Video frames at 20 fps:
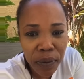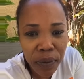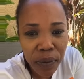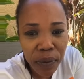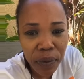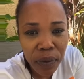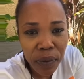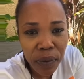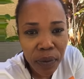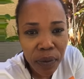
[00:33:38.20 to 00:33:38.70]

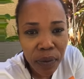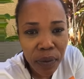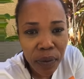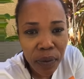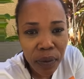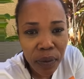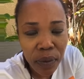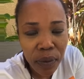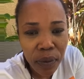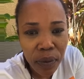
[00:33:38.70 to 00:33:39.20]

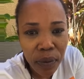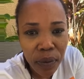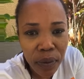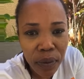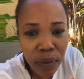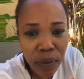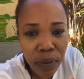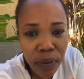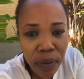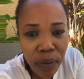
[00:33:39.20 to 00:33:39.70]

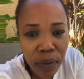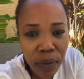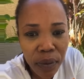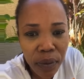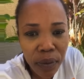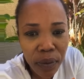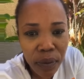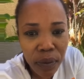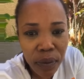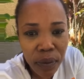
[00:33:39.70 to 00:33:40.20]

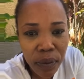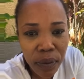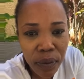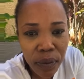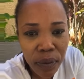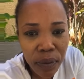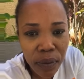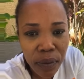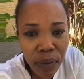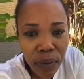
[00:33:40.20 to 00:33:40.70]

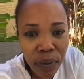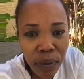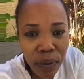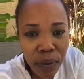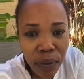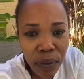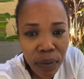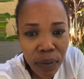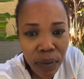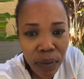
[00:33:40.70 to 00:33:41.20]

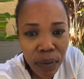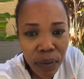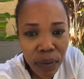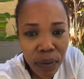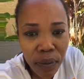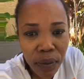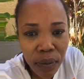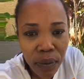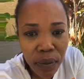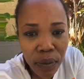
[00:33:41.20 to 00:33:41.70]

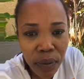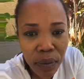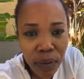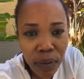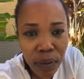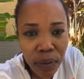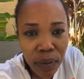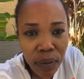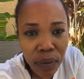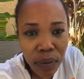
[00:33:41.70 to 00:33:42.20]

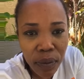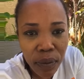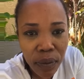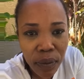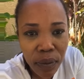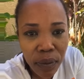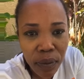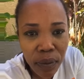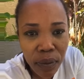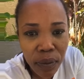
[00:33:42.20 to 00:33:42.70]

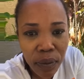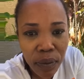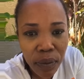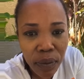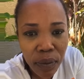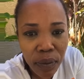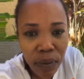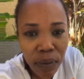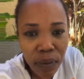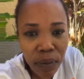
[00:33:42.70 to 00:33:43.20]

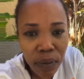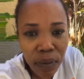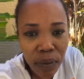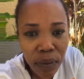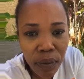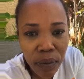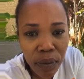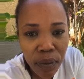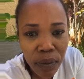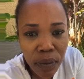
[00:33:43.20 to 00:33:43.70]

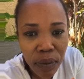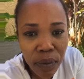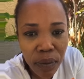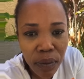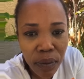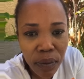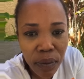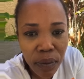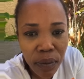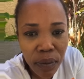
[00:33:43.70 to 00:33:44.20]

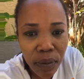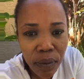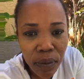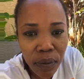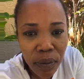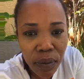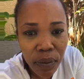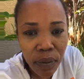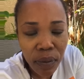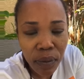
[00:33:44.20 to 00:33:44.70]

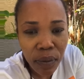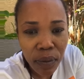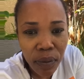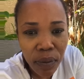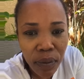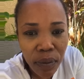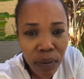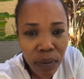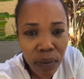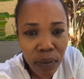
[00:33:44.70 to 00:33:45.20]

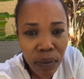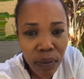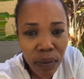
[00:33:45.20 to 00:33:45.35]
(no one is talking)